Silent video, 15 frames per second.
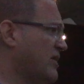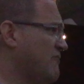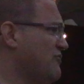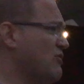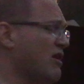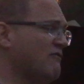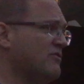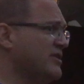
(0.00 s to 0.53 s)

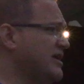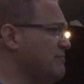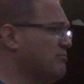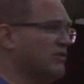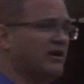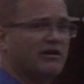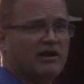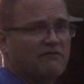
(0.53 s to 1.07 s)
If you ever need
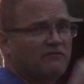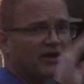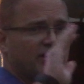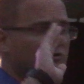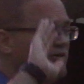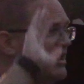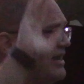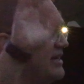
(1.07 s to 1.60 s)
prayer, I
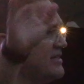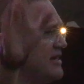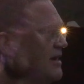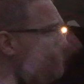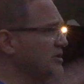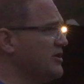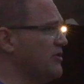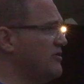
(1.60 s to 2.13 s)
invite you at any
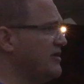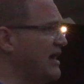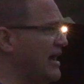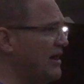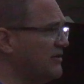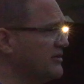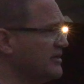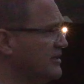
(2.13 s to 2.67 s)
time to go
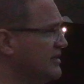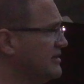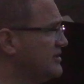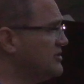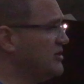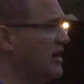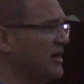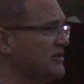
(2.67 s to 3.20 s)
down
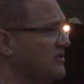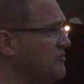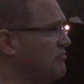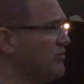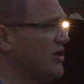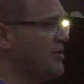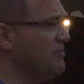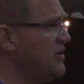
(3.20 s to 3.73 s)
to talk to the
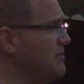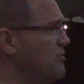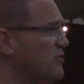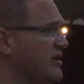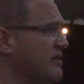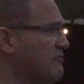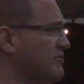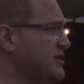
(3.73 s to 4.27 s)
prayer
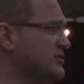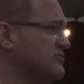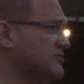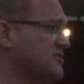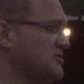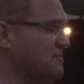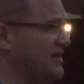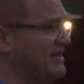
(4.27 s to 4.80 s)
people, get resources.